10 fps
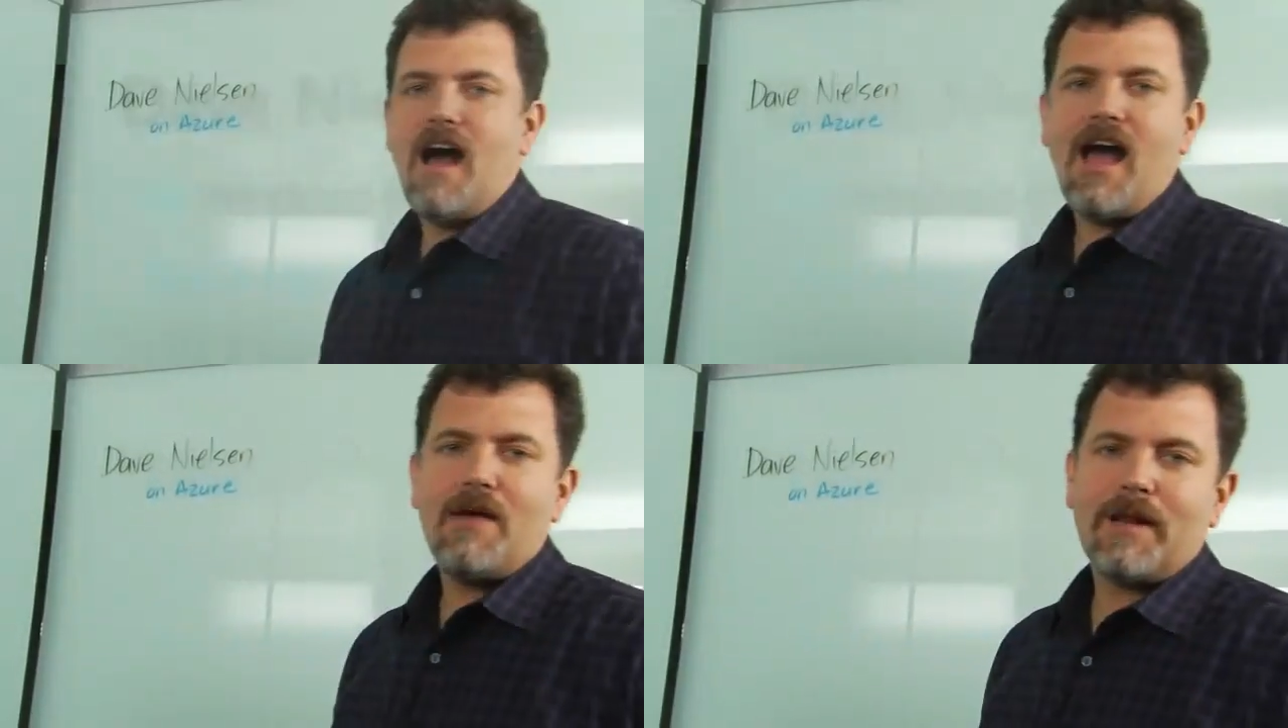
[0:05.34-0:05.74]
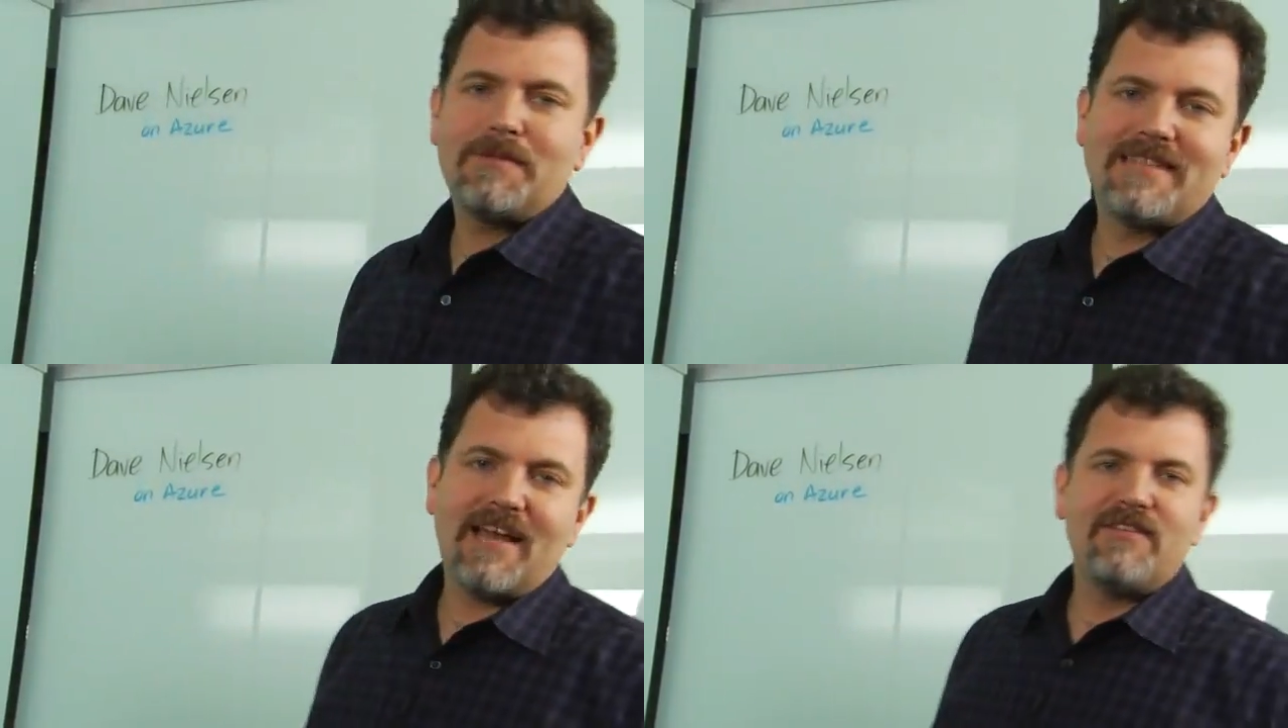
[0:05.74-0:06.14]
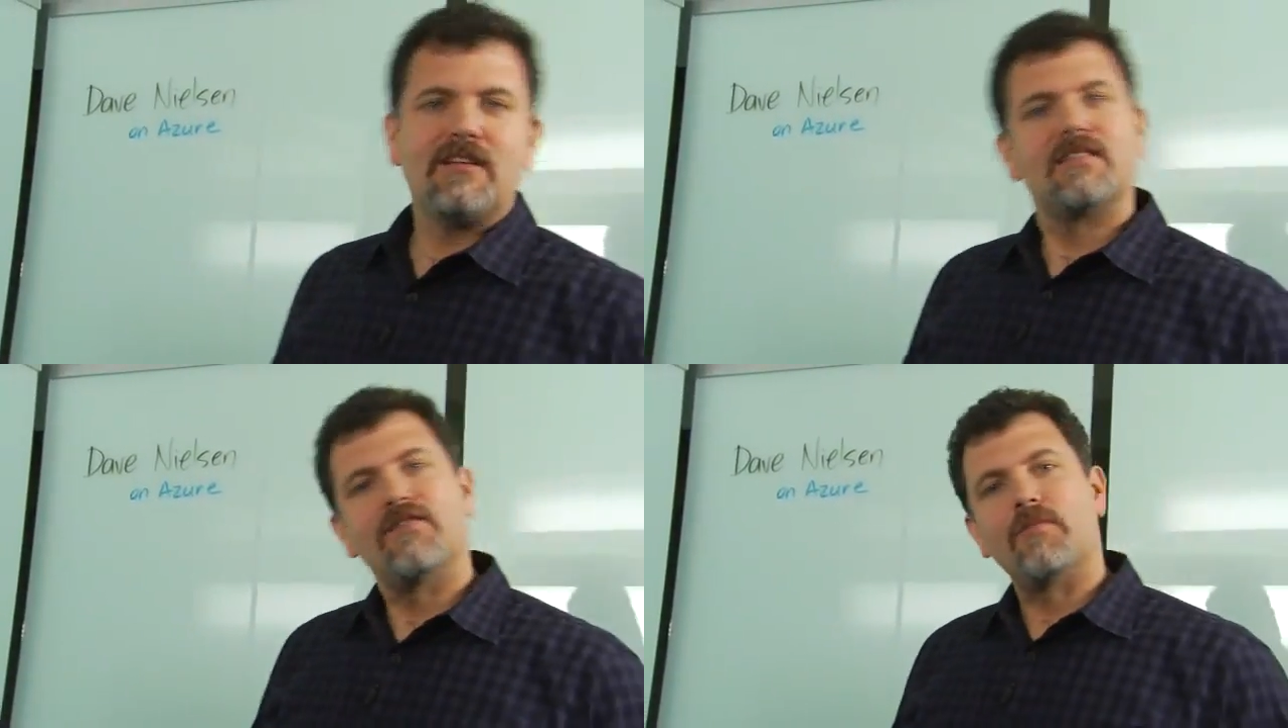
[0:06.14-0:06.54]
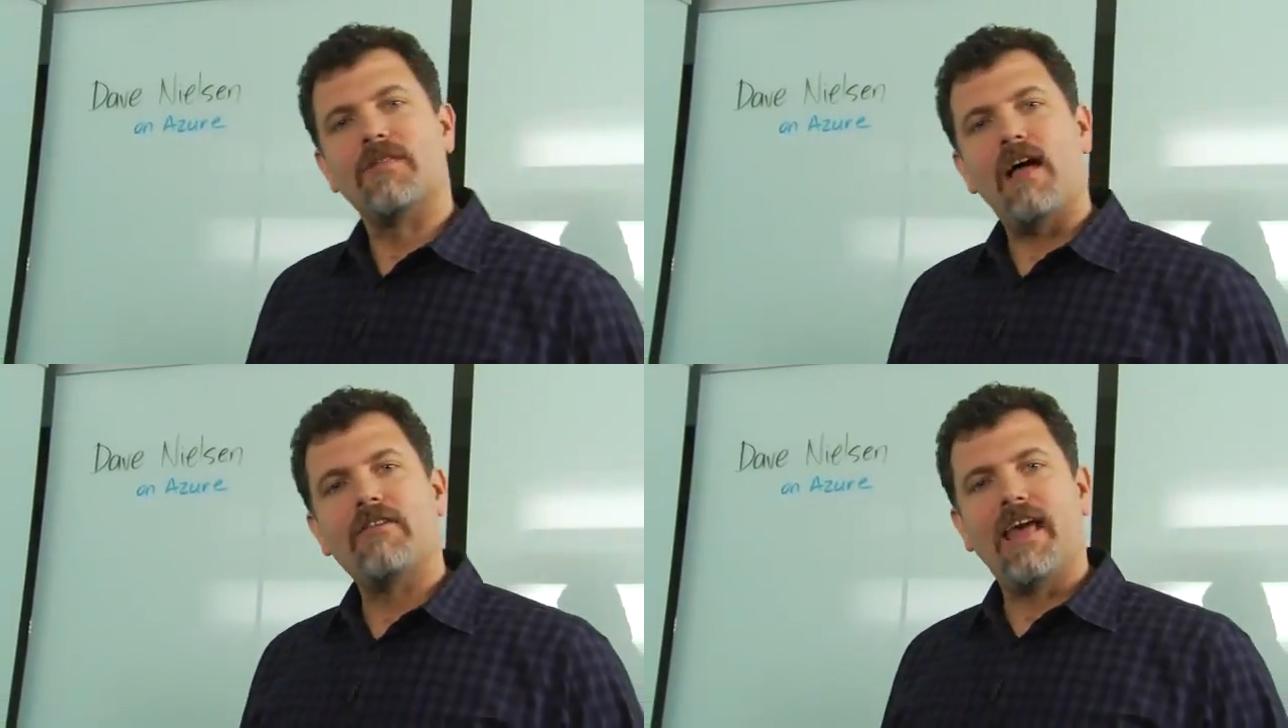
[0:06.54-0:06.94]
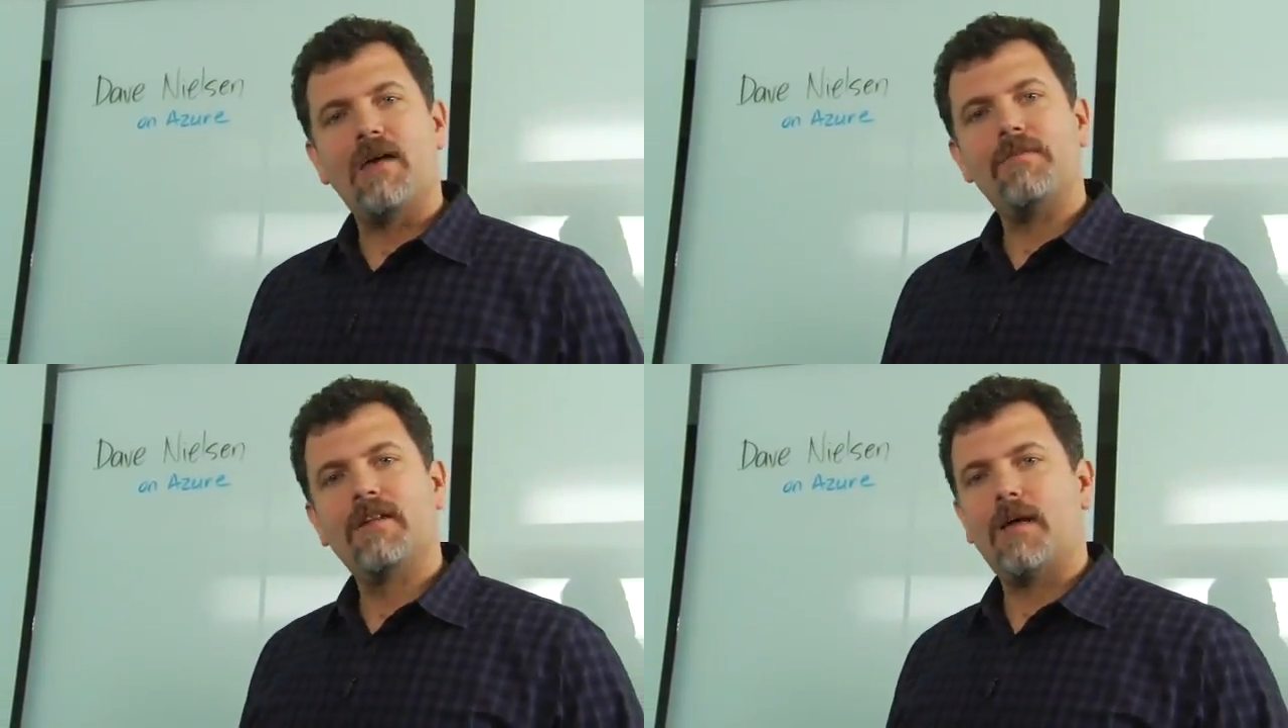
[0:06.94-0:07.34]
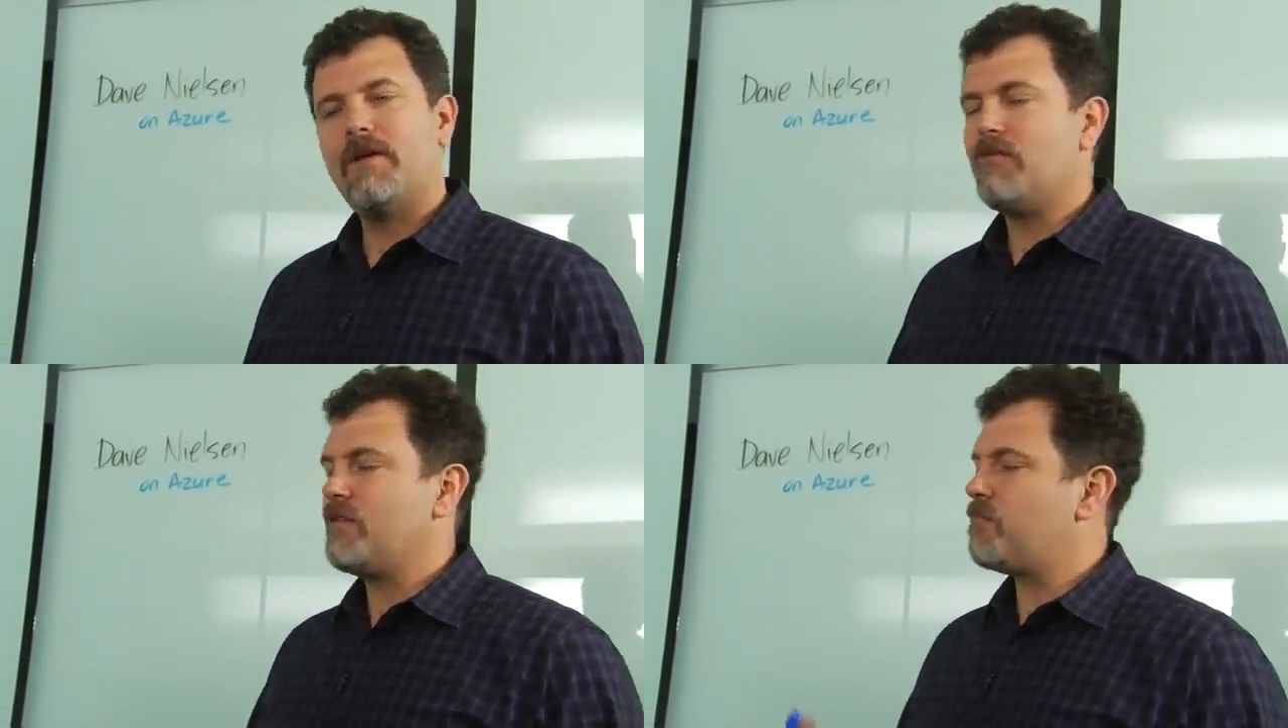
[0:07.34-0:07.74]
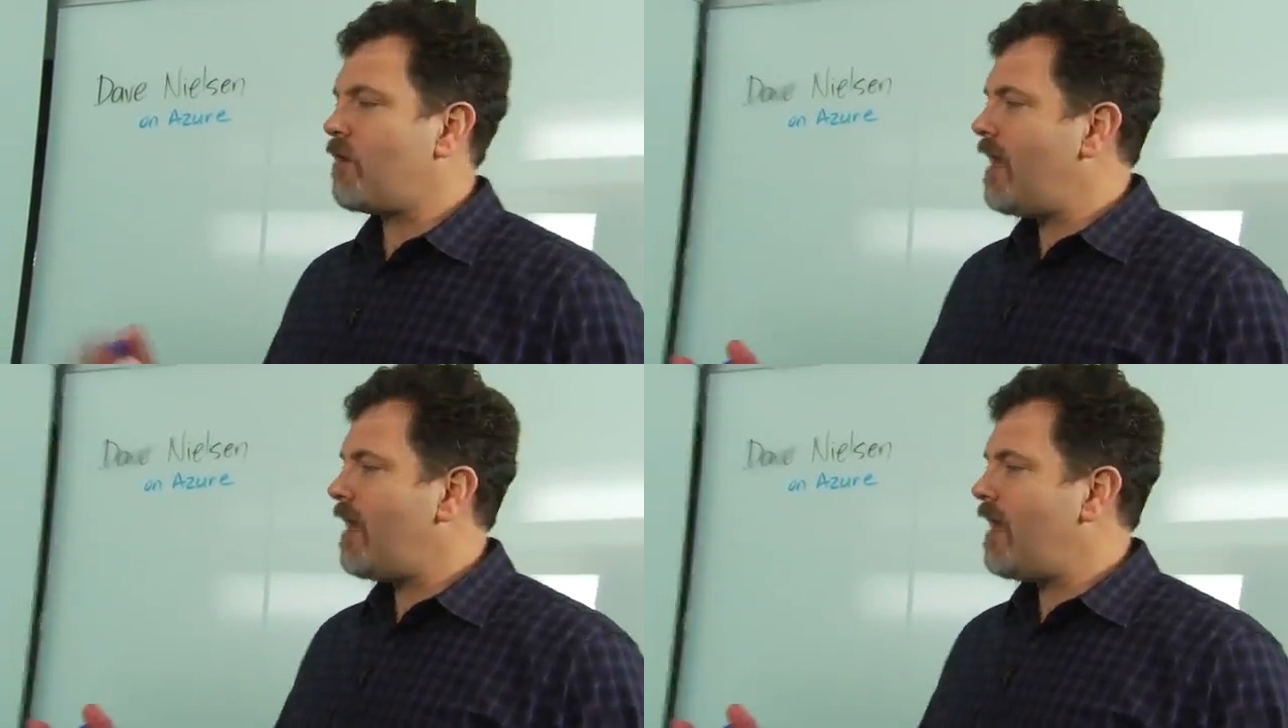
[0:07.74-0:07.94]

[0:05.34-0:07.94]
Hi, my name is Dave Nielsen from CloudCamp, and I'm here with